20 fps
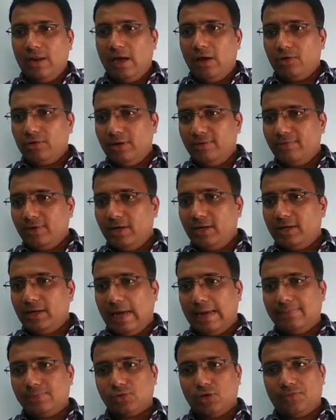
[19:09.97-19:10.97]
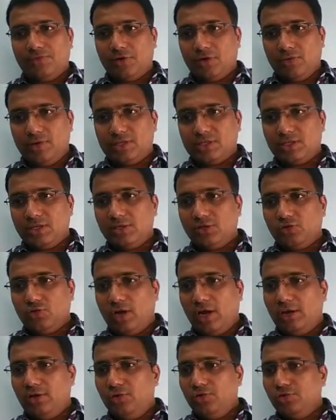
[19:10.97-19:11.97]
we'll have different types of
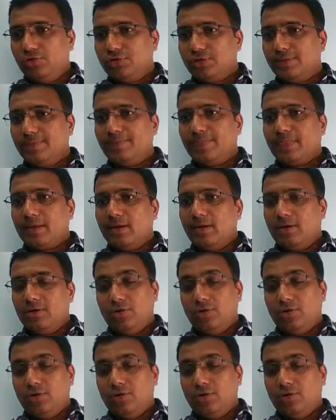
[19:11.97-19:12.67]
questions you can use.